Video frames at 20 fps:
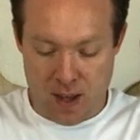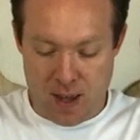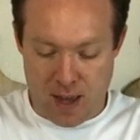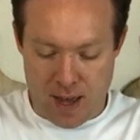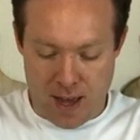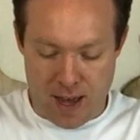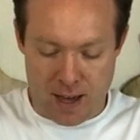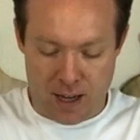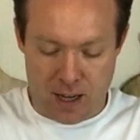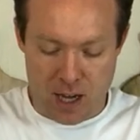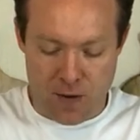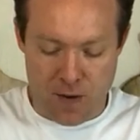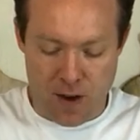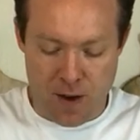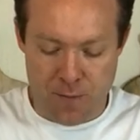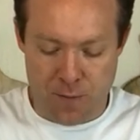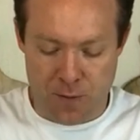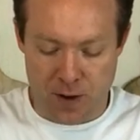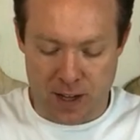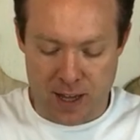And go
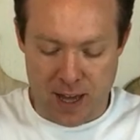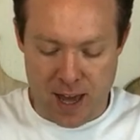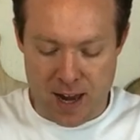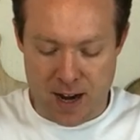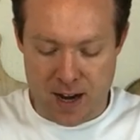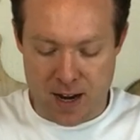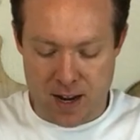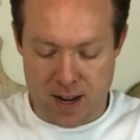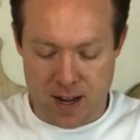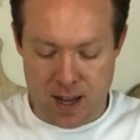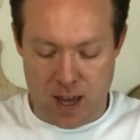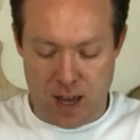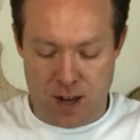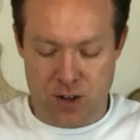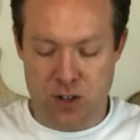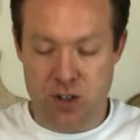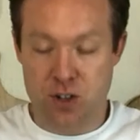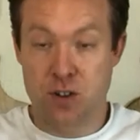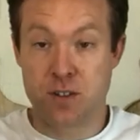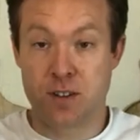over again, and
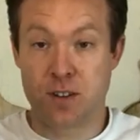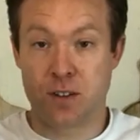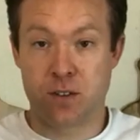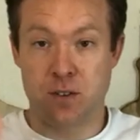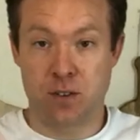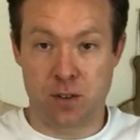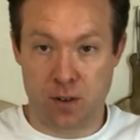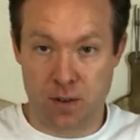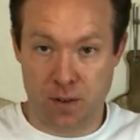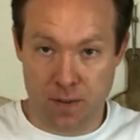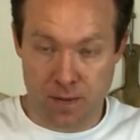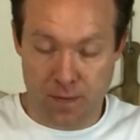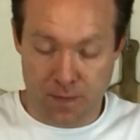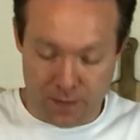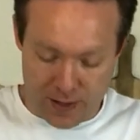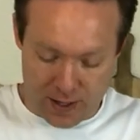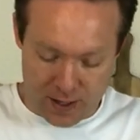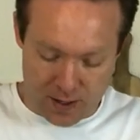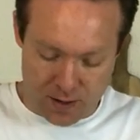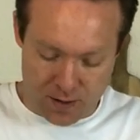just using your
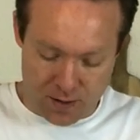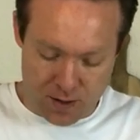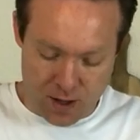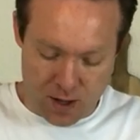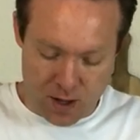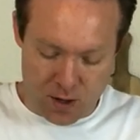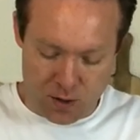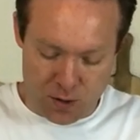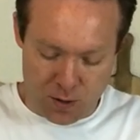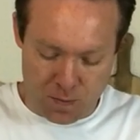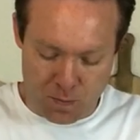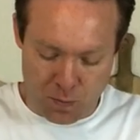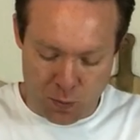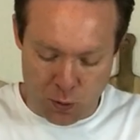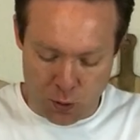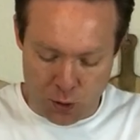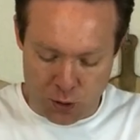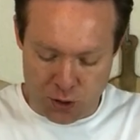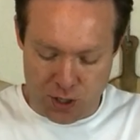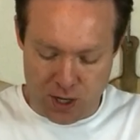fingers, just
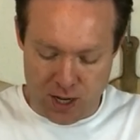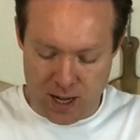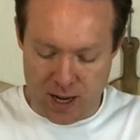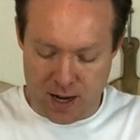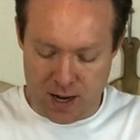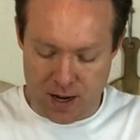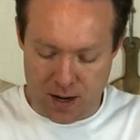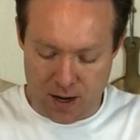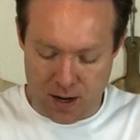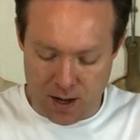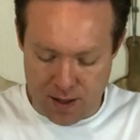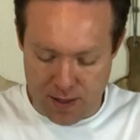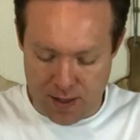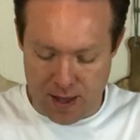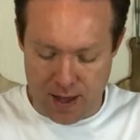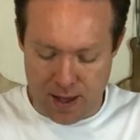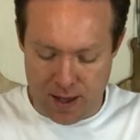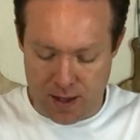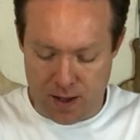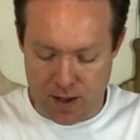push in like
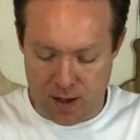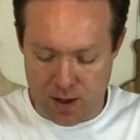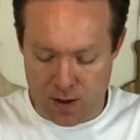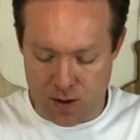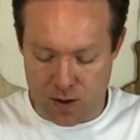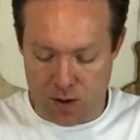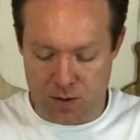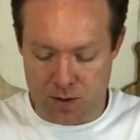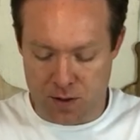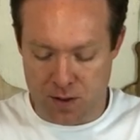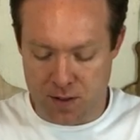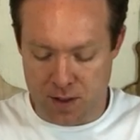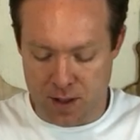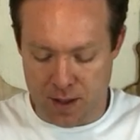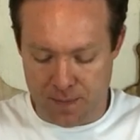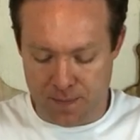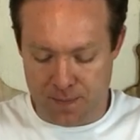that on the seam.